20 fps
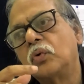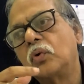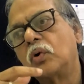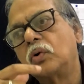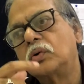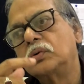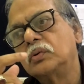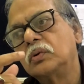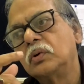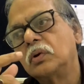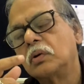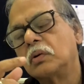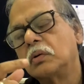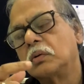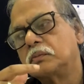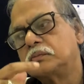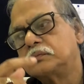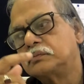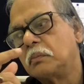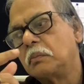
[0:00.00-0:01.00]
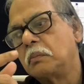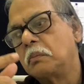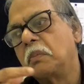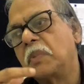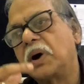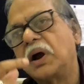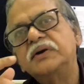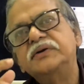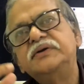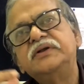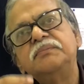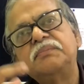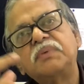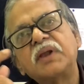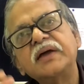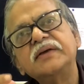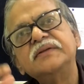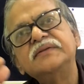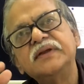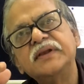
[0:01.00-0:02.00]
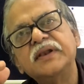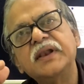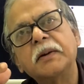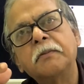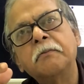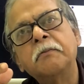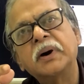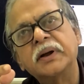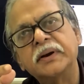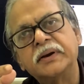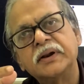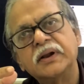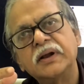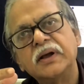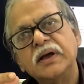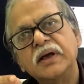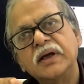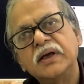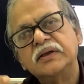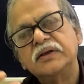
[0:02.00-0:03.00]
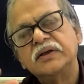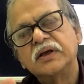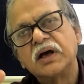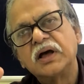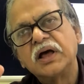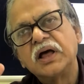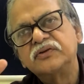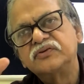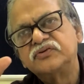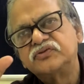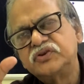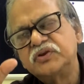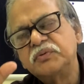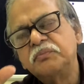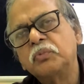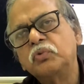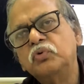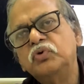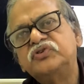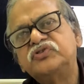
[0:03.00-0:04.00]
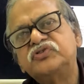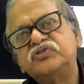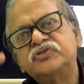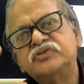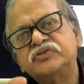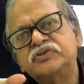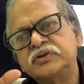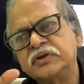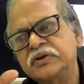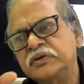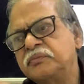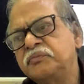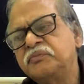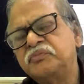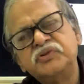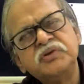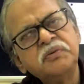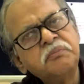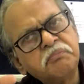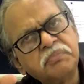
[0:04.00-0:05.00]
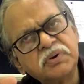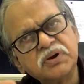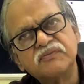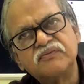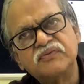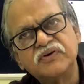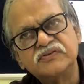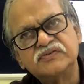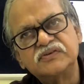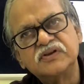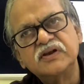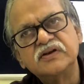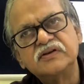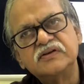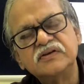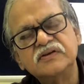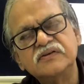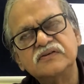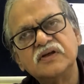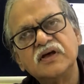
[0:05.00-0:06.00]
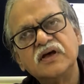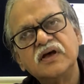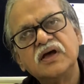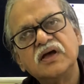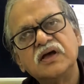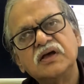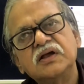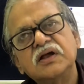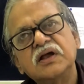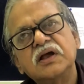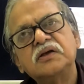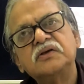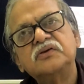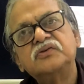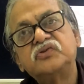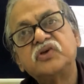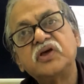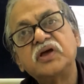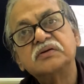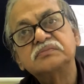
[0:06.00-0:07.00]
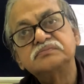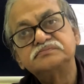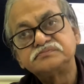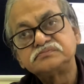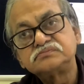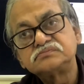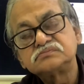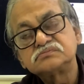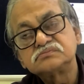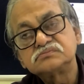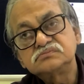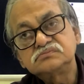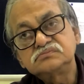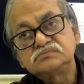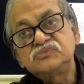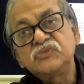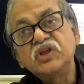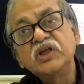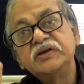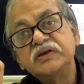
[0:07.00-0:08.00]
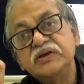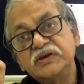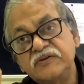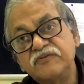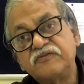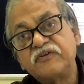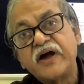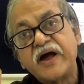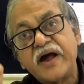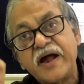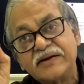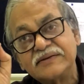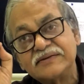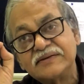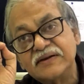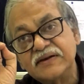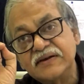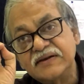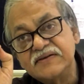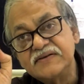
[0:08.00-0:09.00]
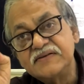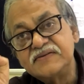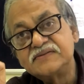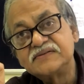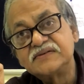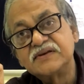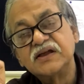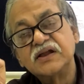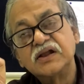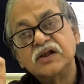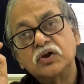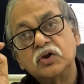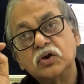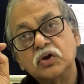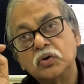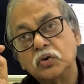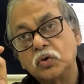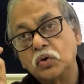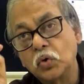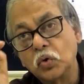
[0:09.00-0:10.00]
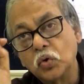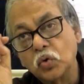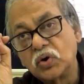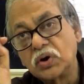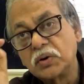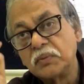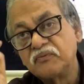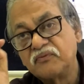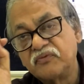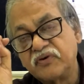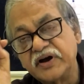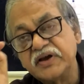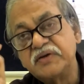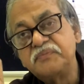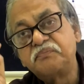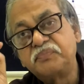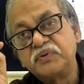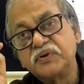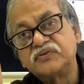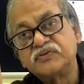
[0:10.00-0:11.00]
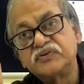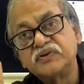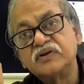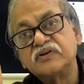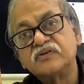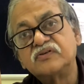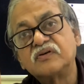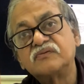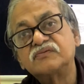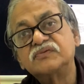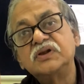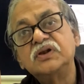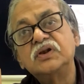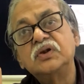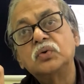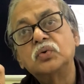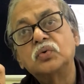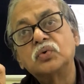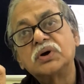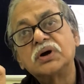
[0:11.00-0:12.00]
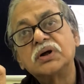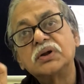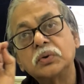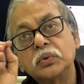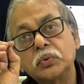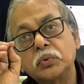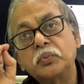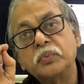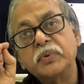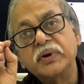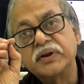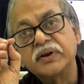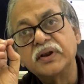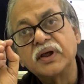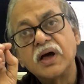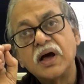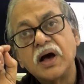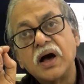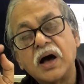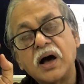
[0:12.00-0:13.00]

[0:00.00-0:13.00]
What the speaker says: go on multiplying the number with simple facilities, say if at least 5% of the local women